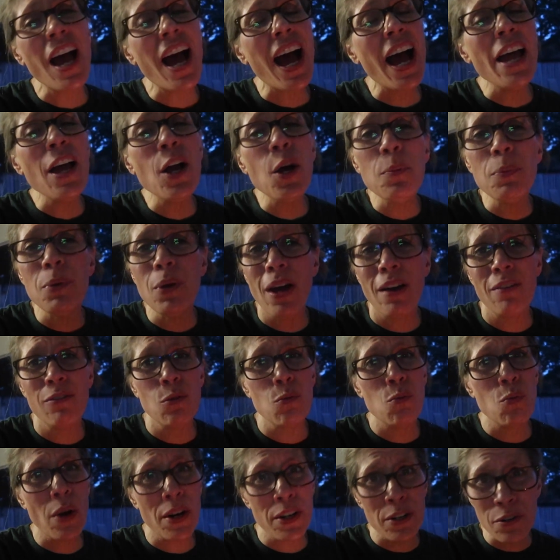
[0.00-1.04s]
I hope you have a
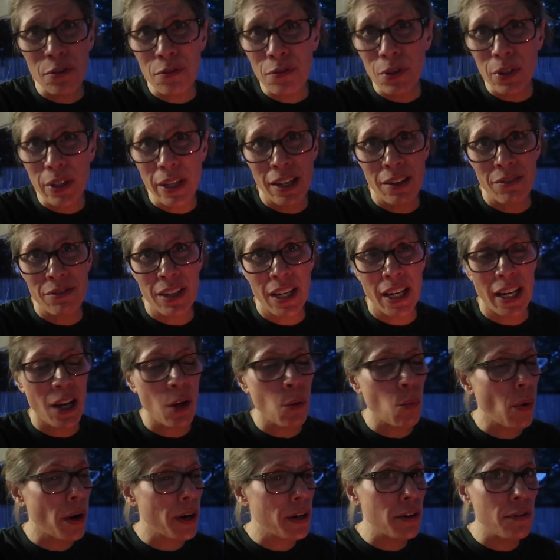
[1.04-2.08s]
wonderful evening,
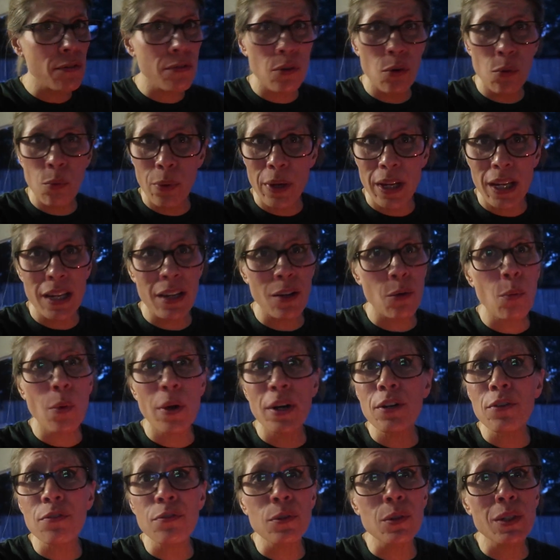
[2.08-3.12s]
a wonderful week, a
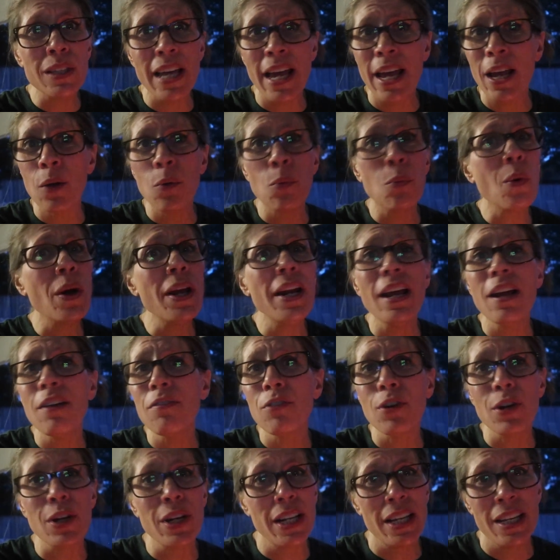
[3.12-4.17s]
wonderful day,
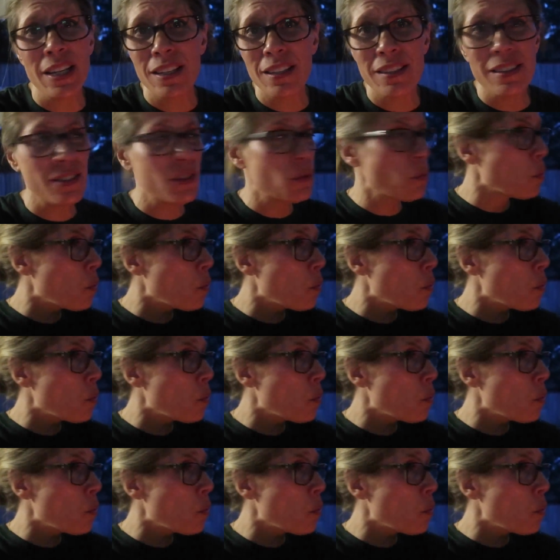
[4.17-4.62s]
whatever it is,